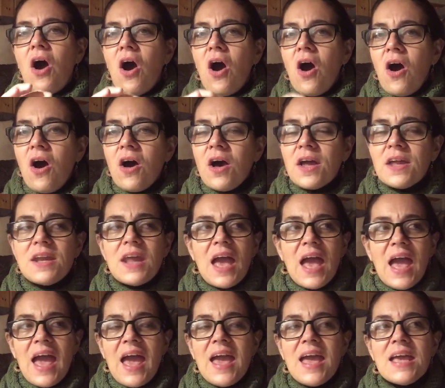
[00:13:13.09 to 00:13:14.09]
on
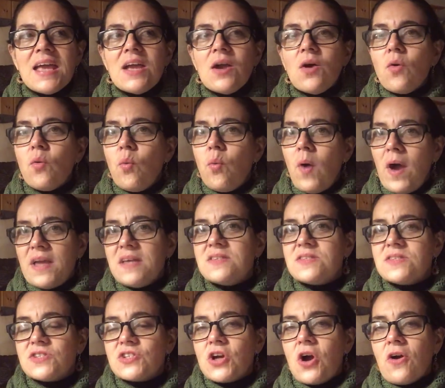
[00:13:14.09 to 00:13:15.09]
a
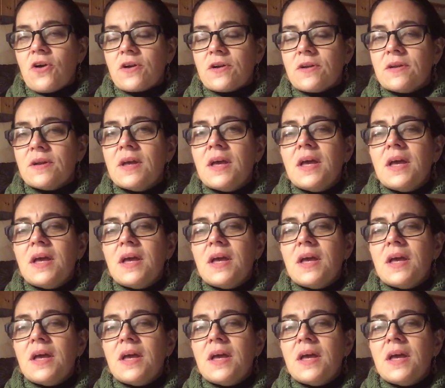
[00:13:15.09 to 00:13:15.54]
waste yarn.